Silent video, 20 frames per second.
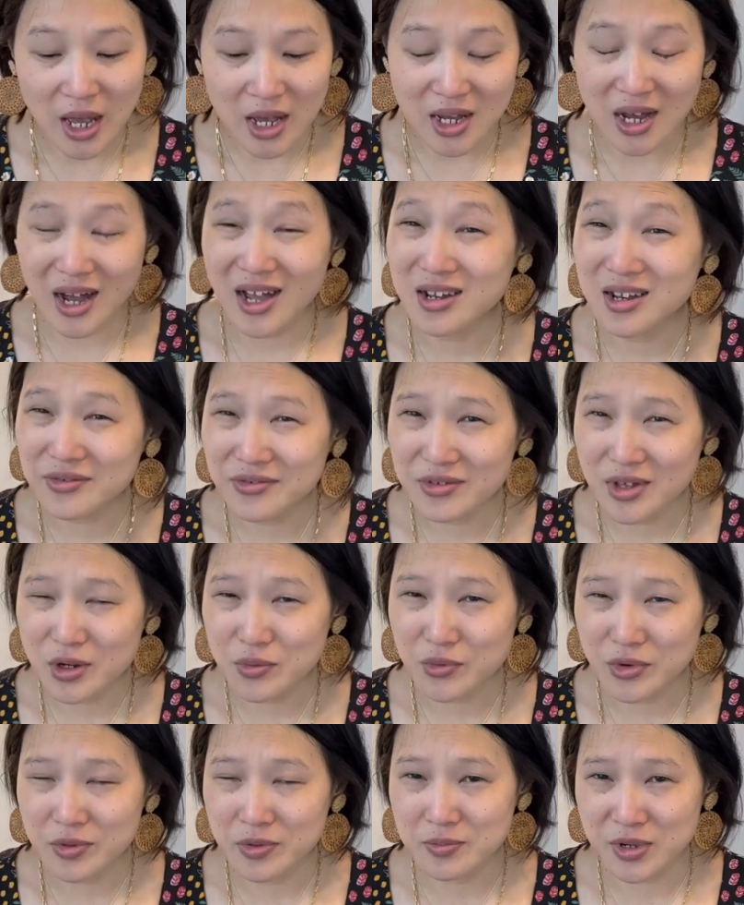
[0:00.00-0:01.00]
Kind of
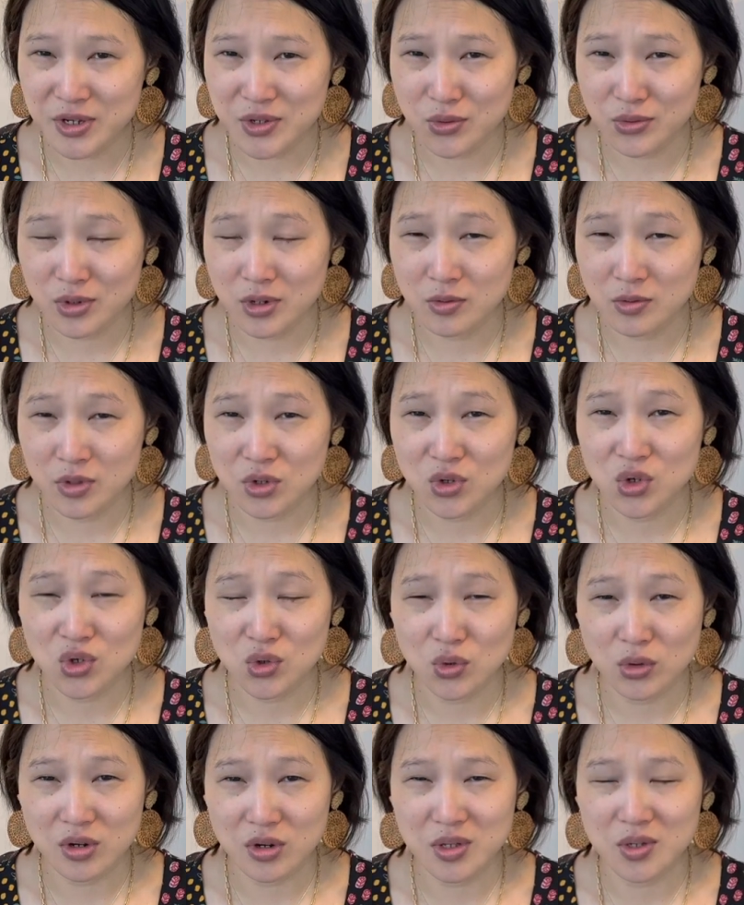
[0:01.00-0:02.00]
like with my story with the
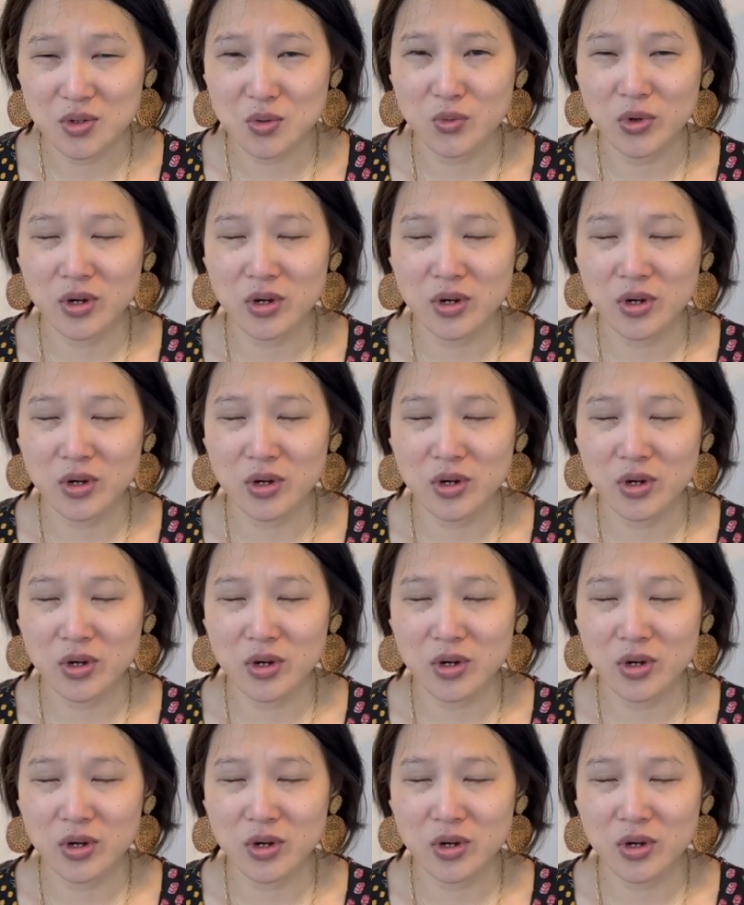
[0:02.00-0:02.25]
shorts,